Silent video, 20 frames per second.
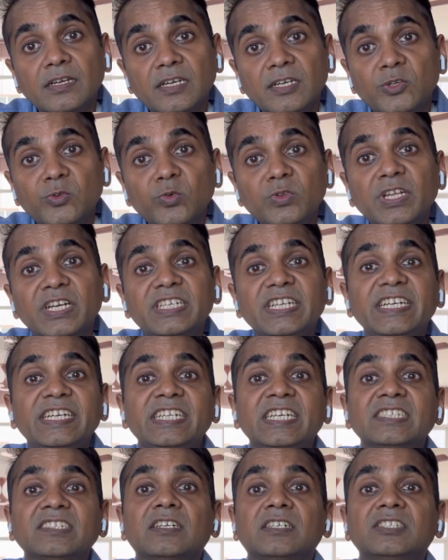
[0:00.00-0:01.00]
do the
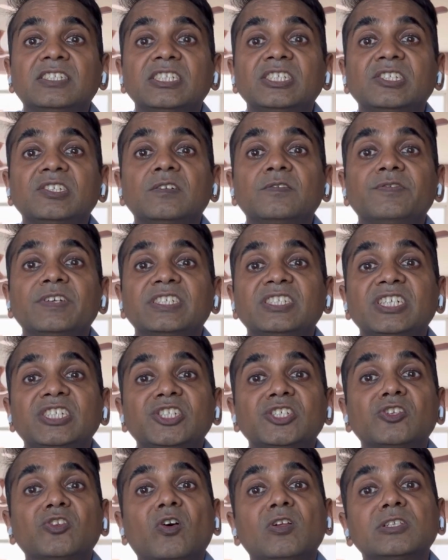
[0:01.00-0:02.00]
TDS adjuster
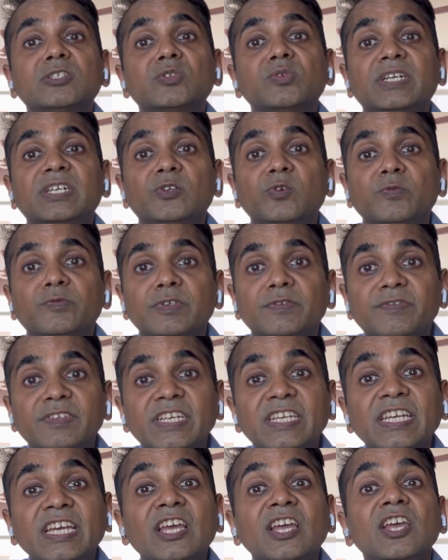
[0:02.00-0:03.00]
fixation also at
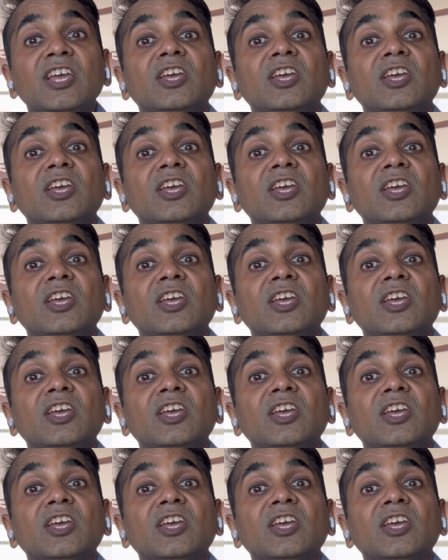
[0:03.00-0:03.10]
250,